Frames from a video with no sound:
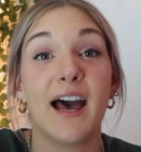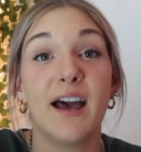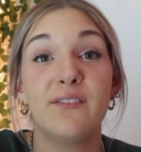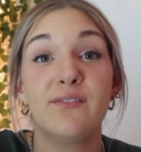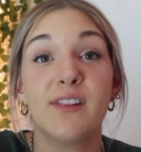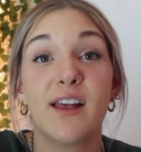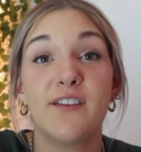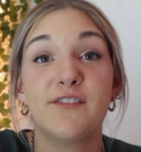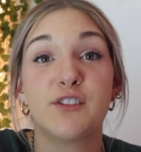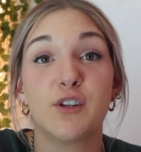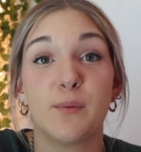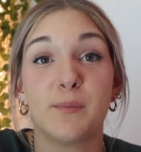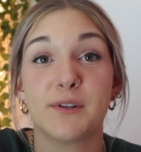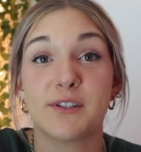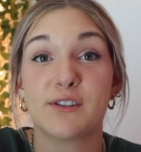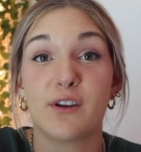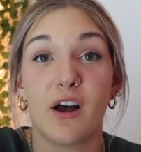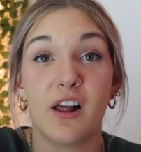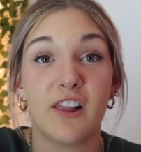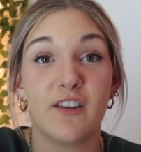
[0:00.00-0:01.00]
I've loved
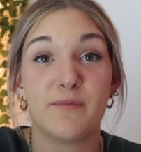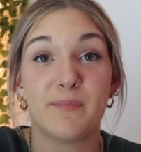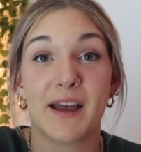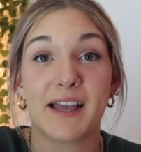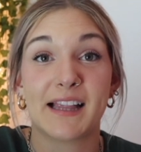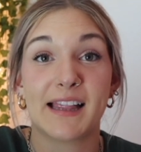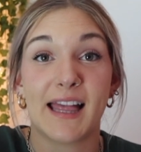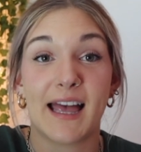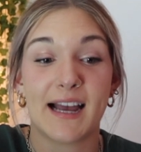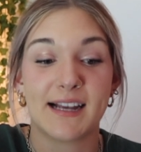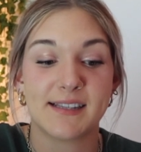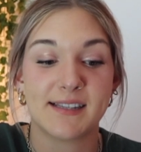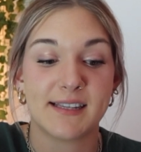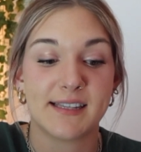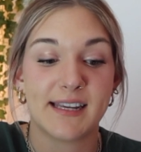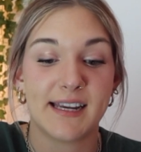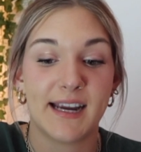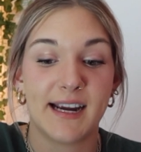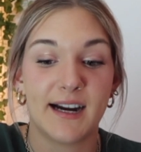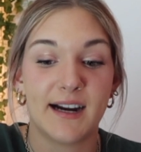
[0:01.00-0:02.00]
almost all of my
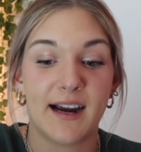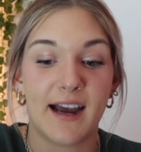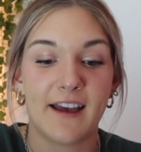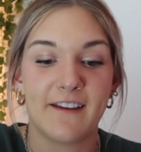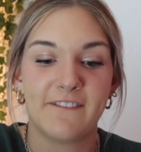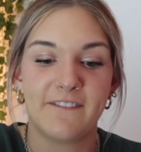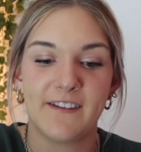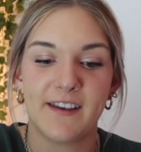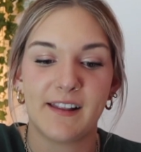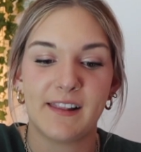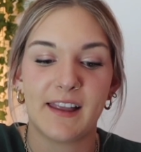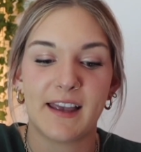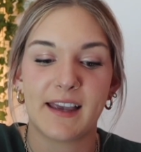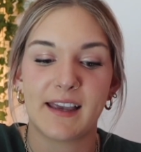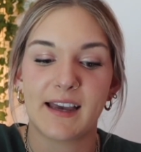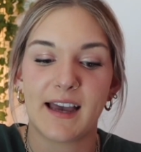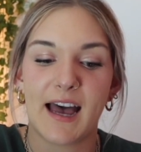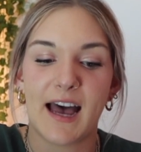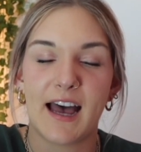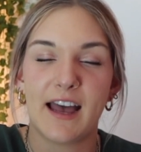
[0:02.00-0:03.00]
classes here. I feel
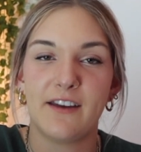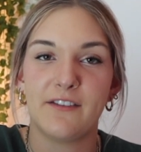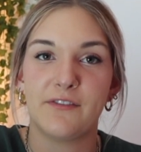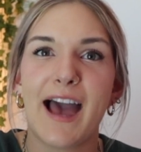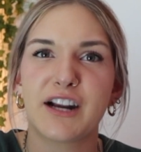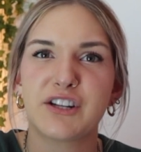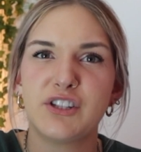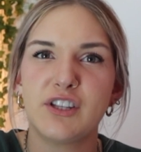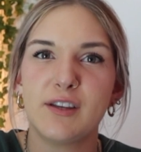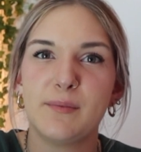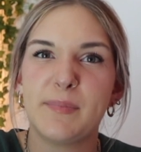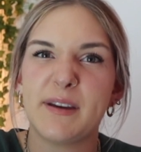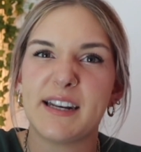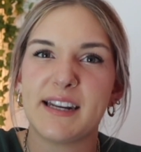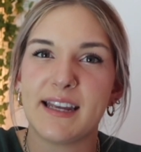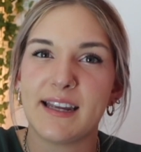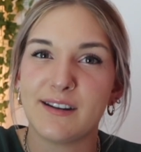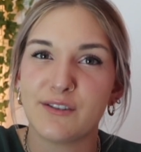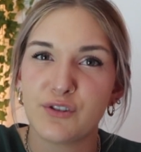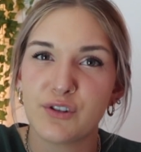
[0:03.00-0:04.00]
like I've actually
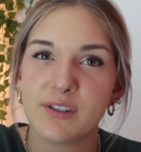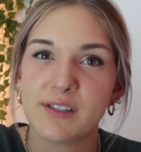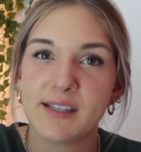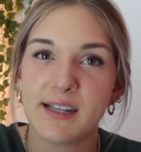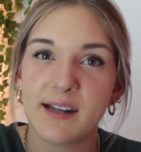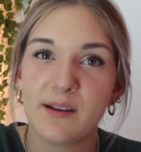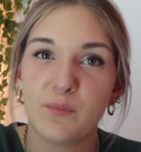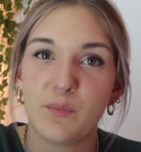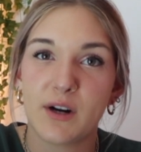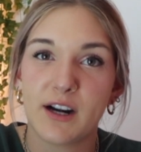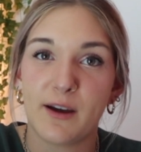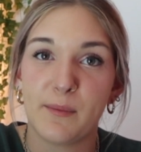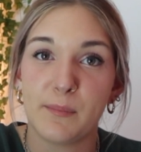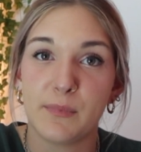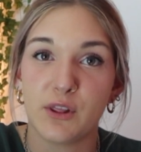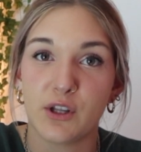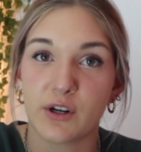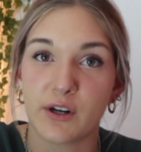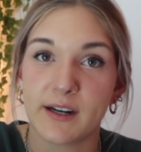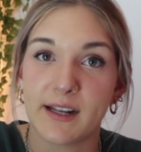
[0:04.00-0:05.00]
been interested in what
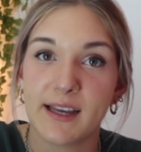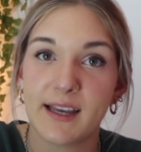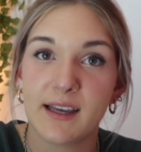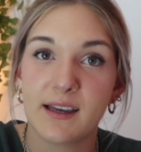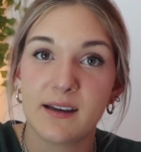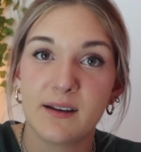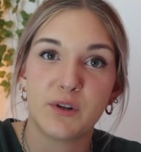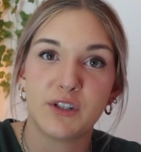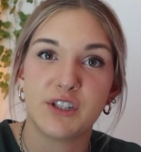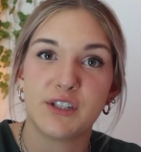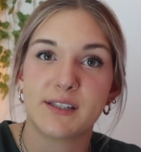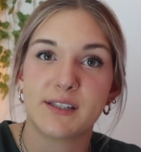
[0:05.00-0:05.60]
I'm learning, which